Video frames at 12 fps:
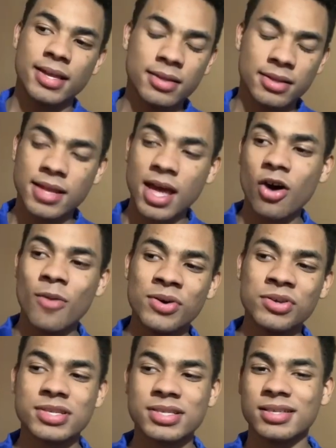That
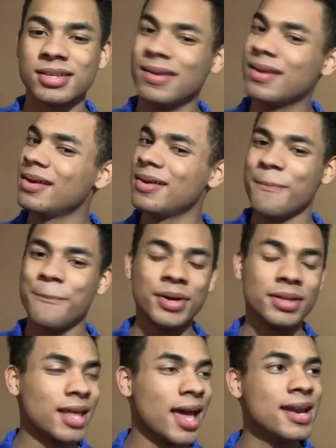almost
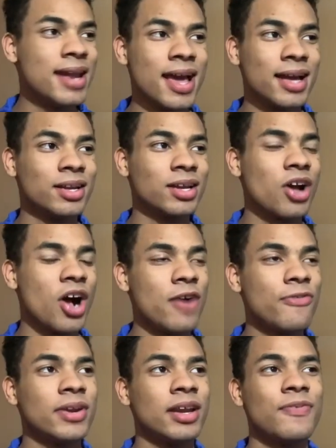put that nail in the
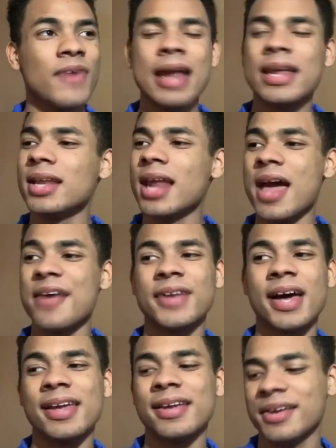coffin. And if I didn't have
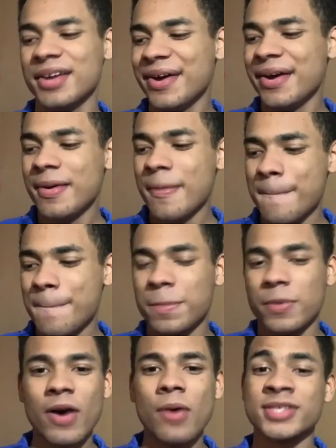
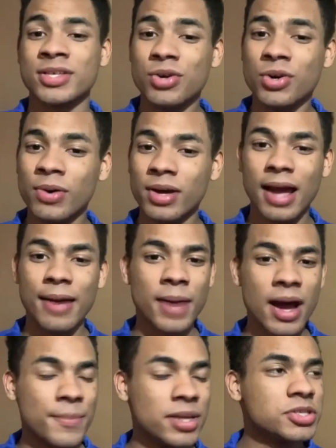if I wasn't cool with like my
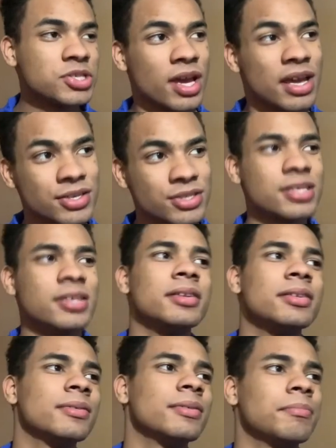administrators
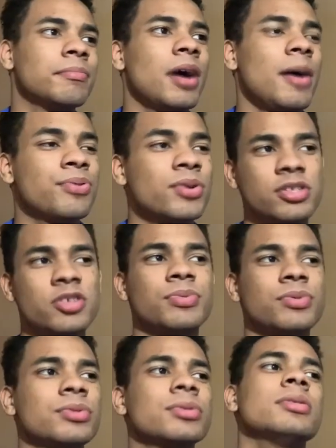and my
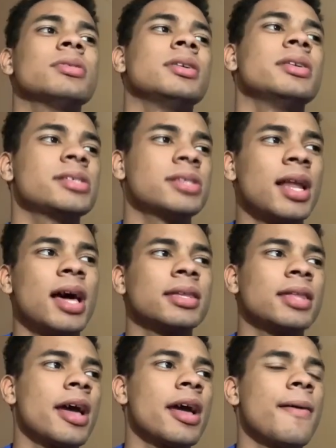principals and shit like
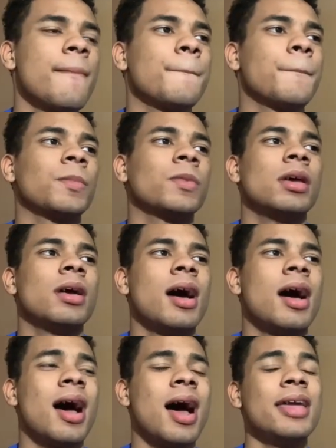that,
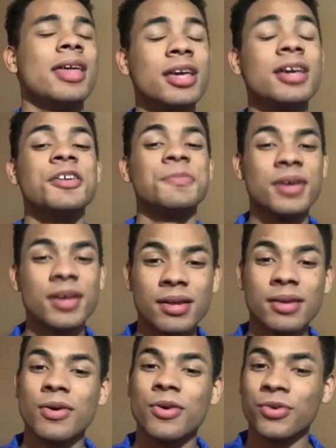it could have been
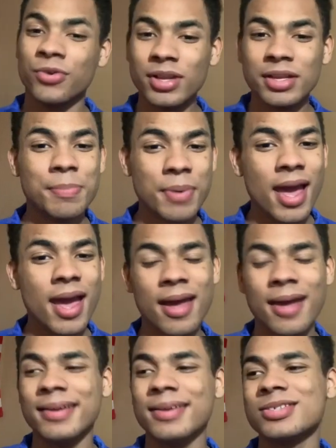really
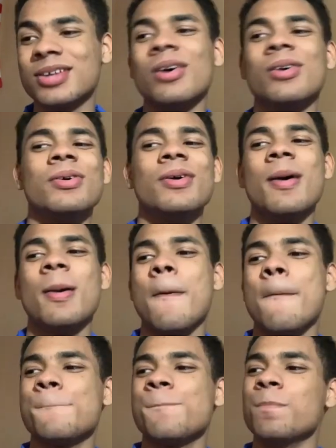bad. So
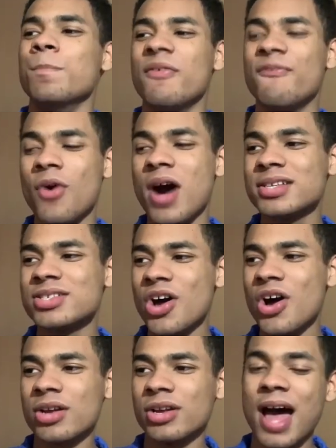before I
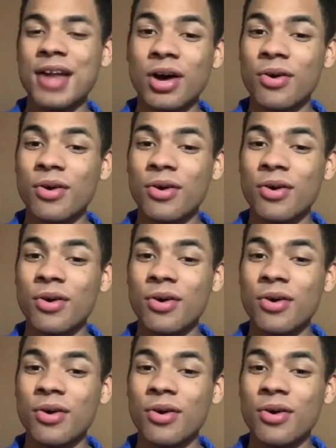start, I don't